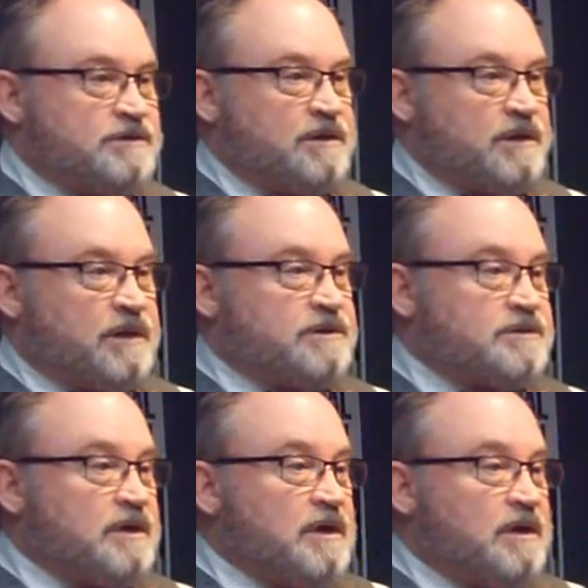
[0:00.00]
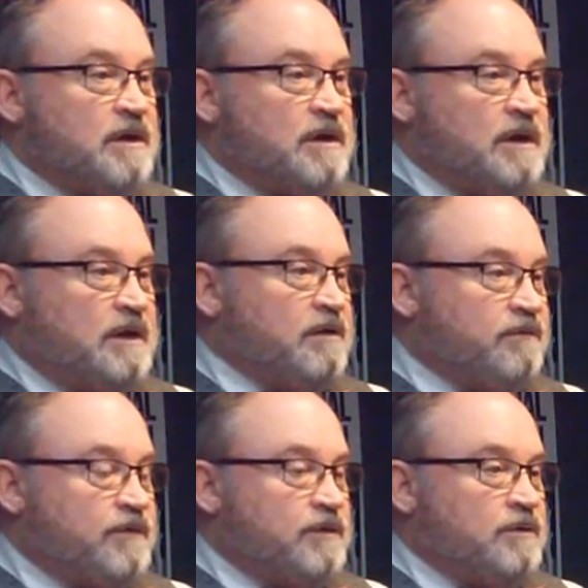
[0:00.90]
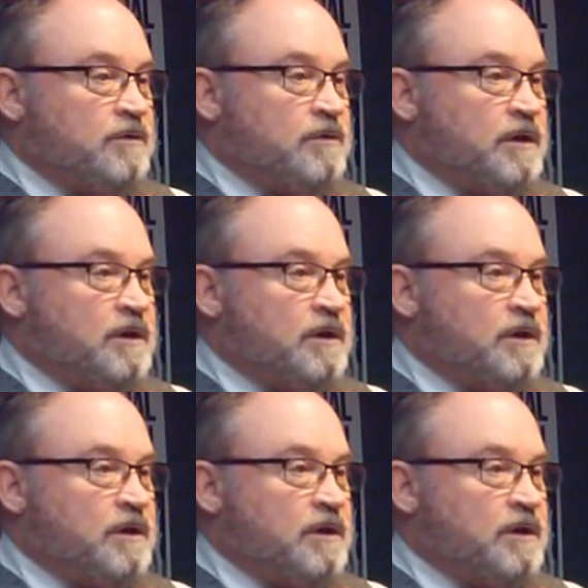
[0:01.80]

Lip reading: to this interview